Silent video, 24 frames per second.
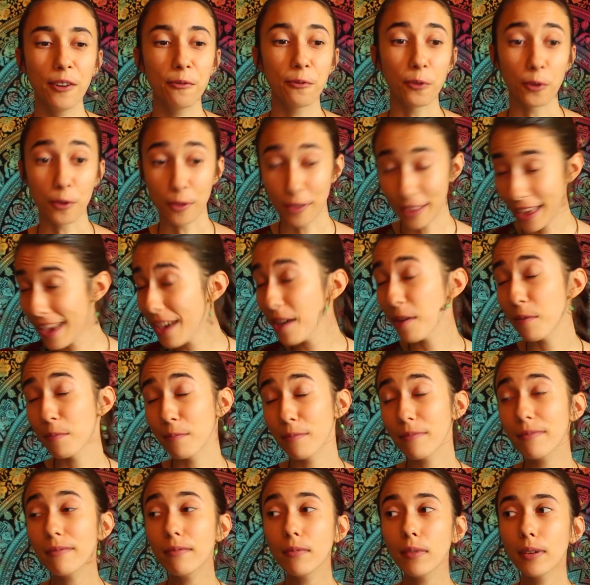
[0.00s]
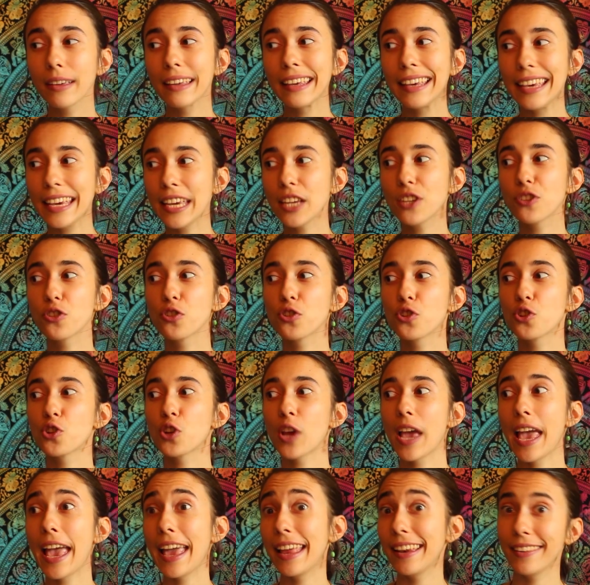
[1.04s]
For them,
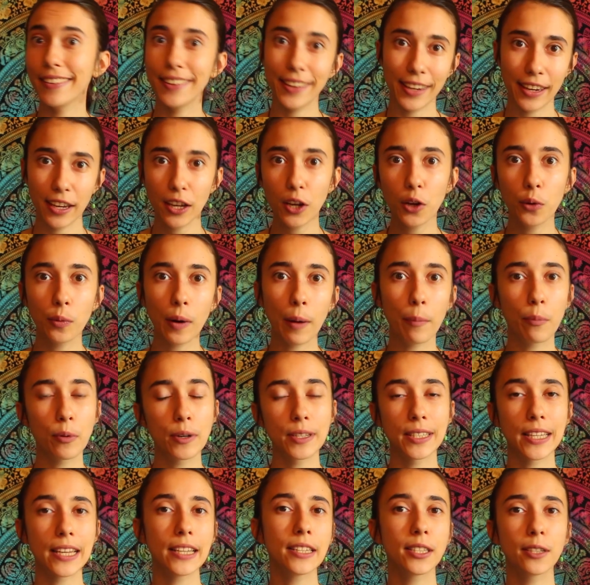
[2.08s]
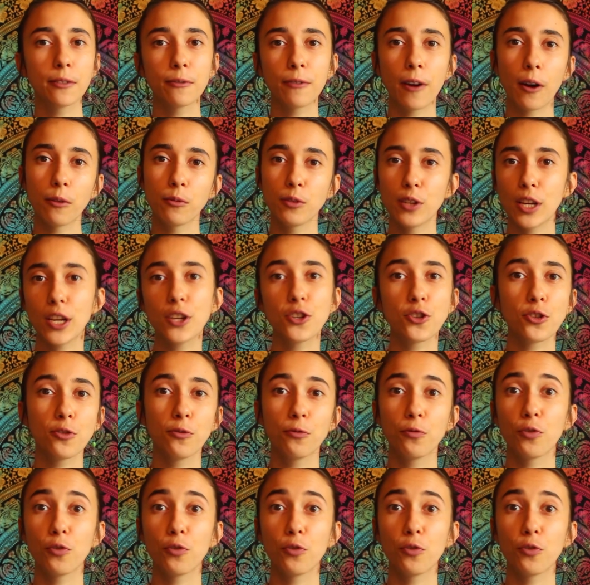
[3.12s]
each ending represents the foundation